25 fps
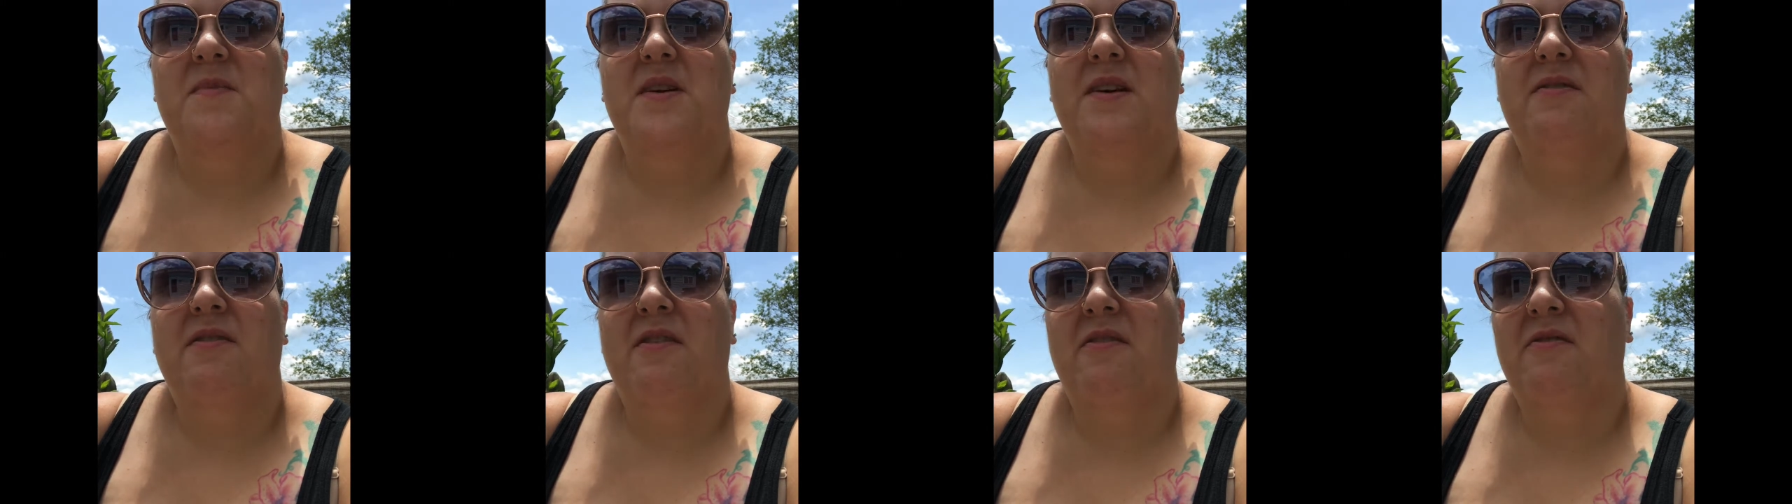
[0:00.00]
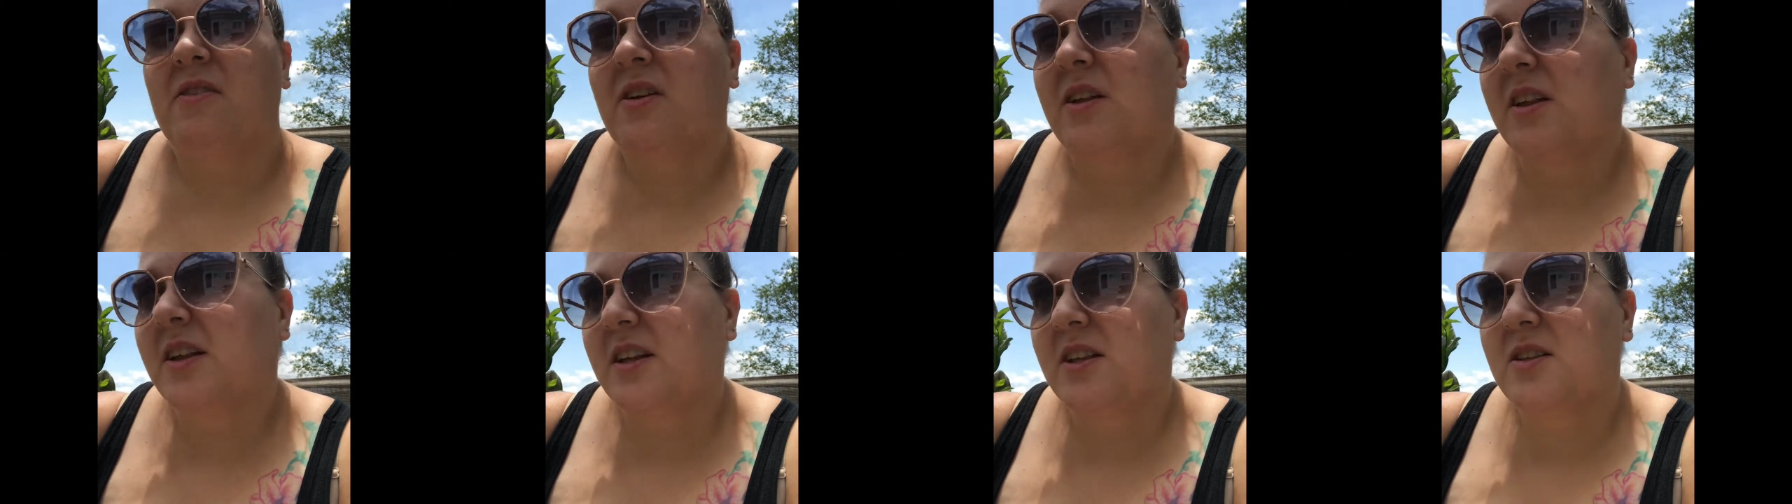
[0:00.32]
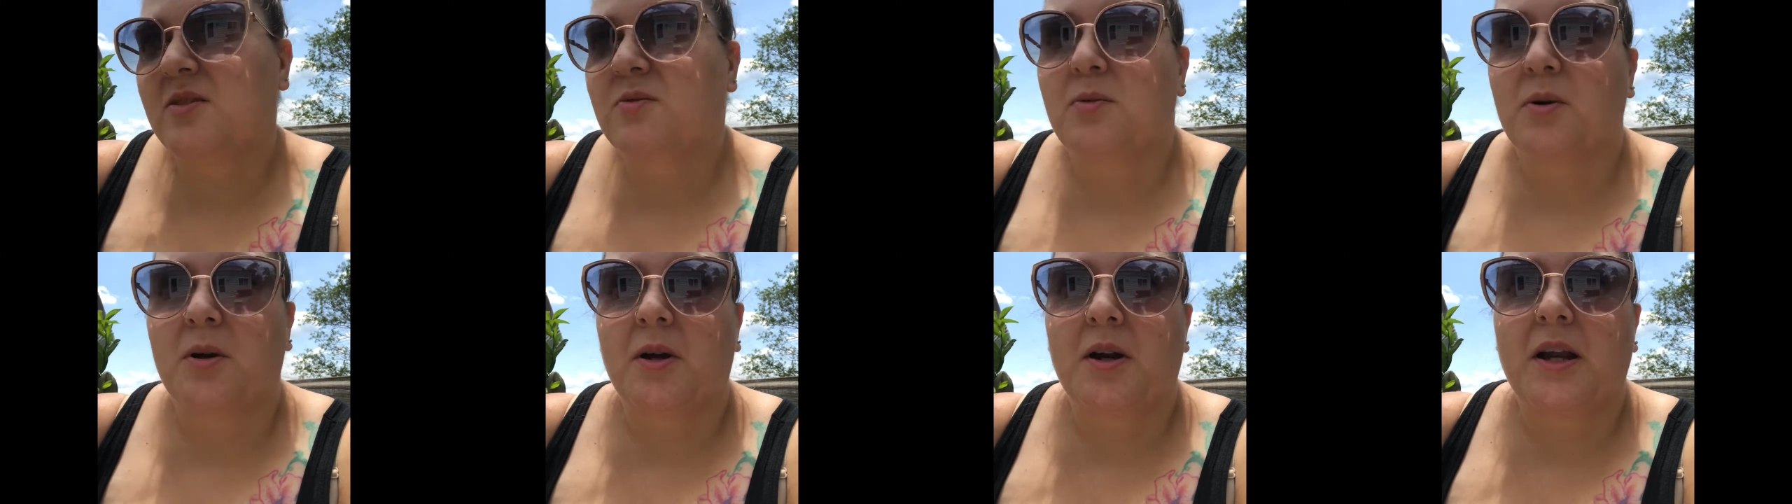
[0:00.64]
if I feel like it's
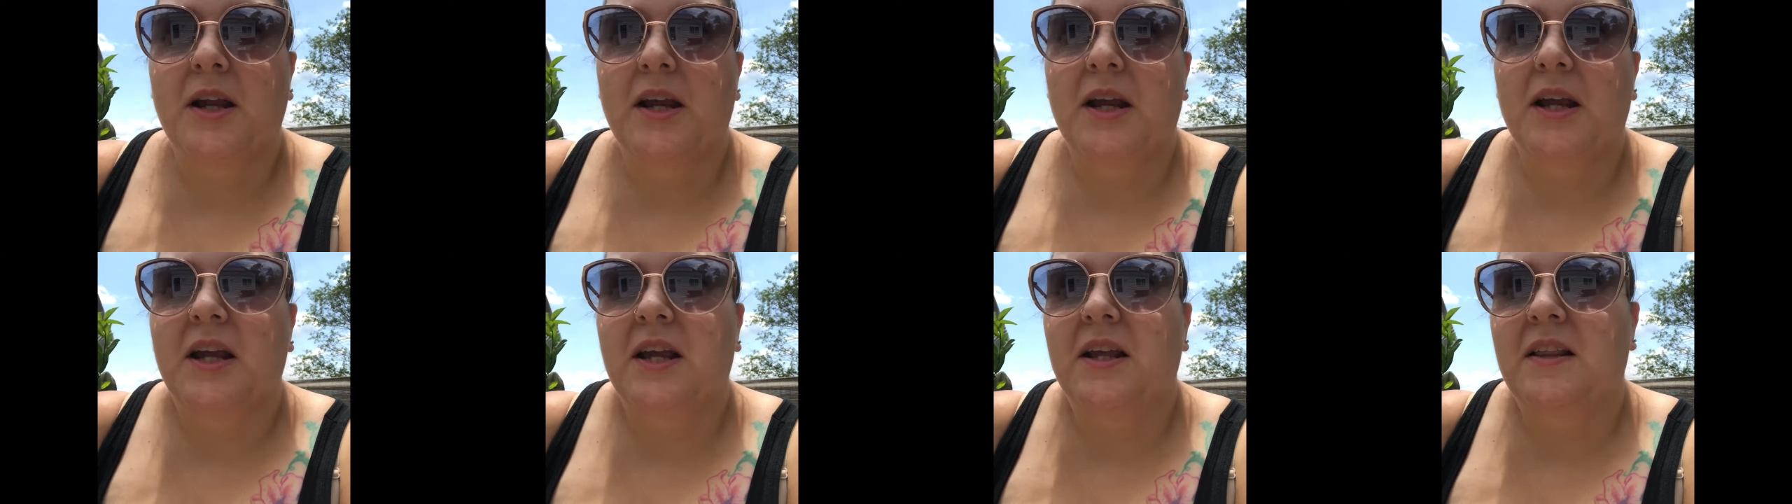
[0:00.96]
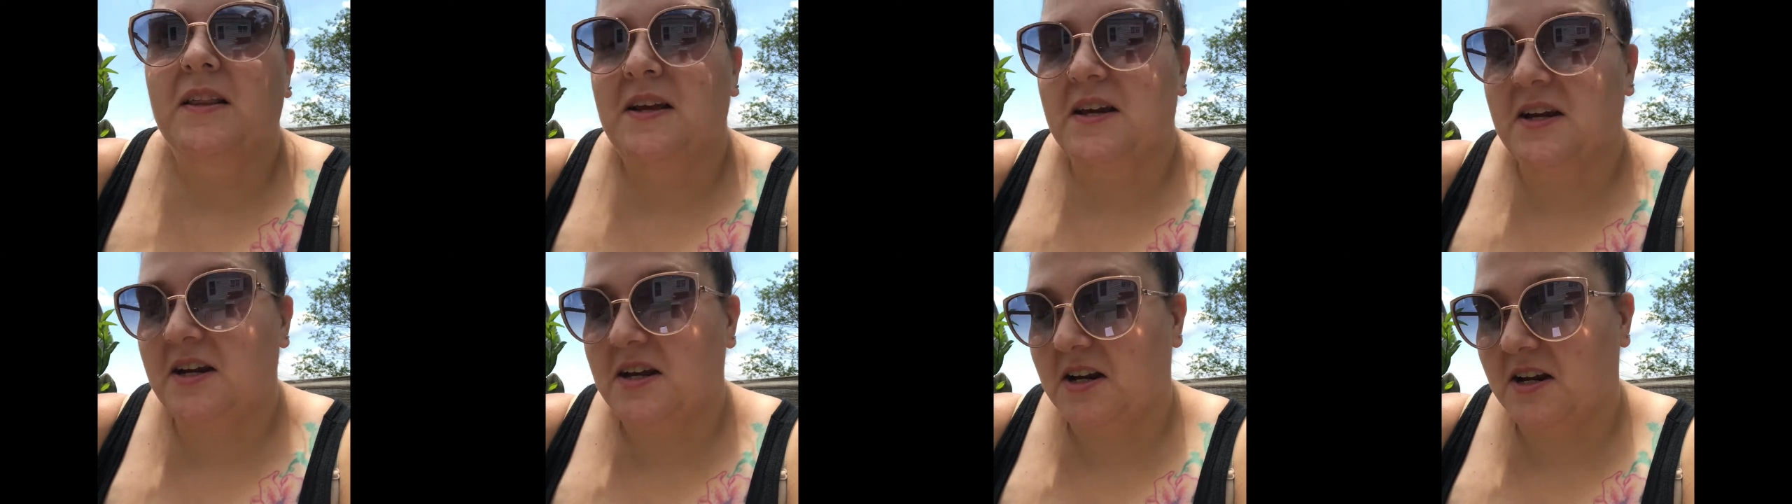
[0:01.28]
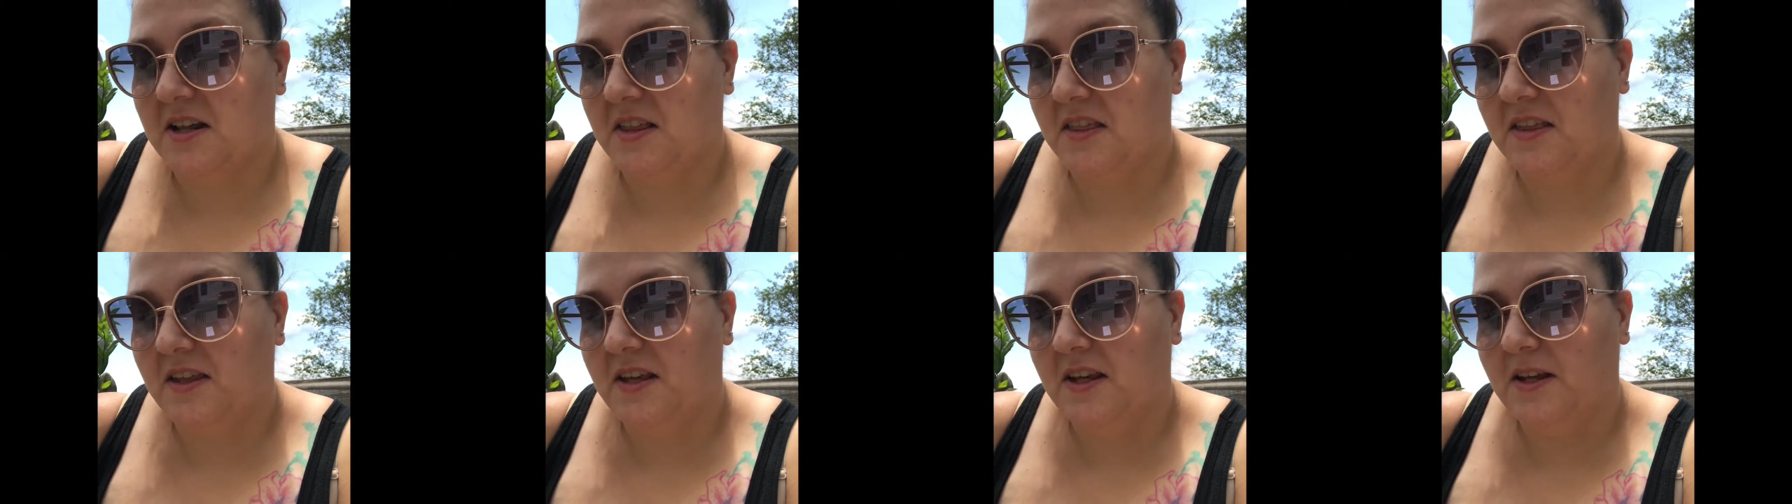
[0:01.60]
working, that kind
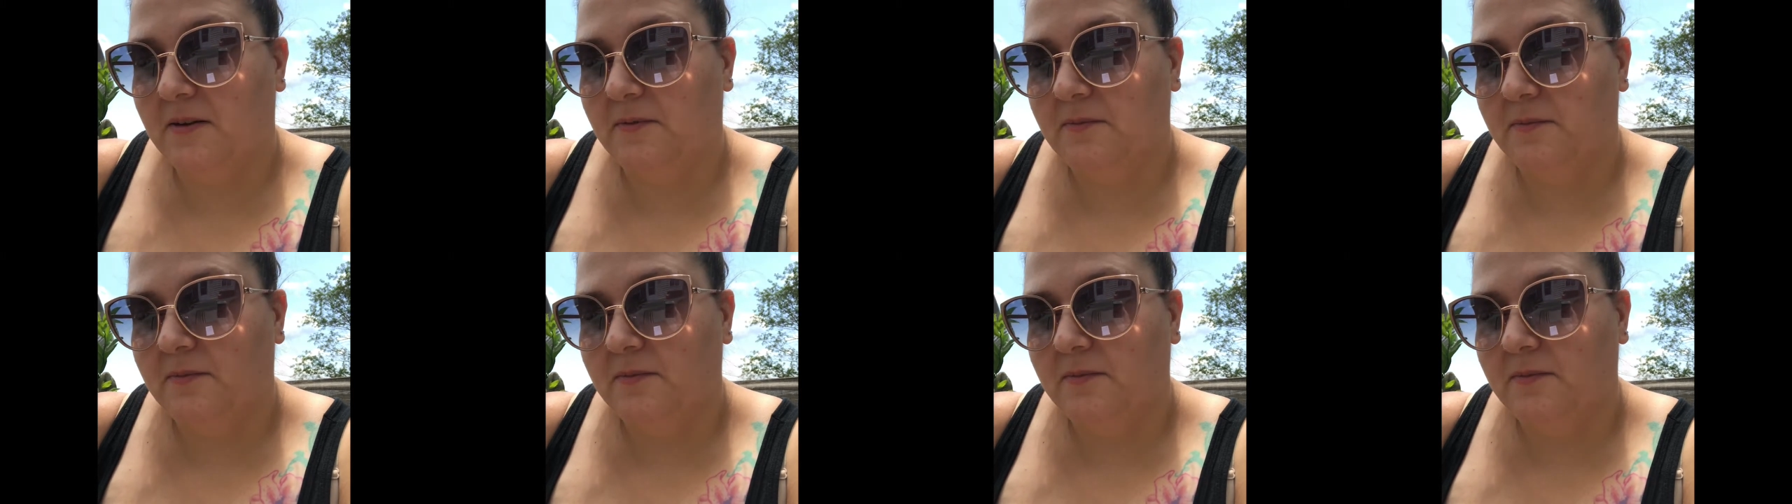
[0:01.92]
of thing.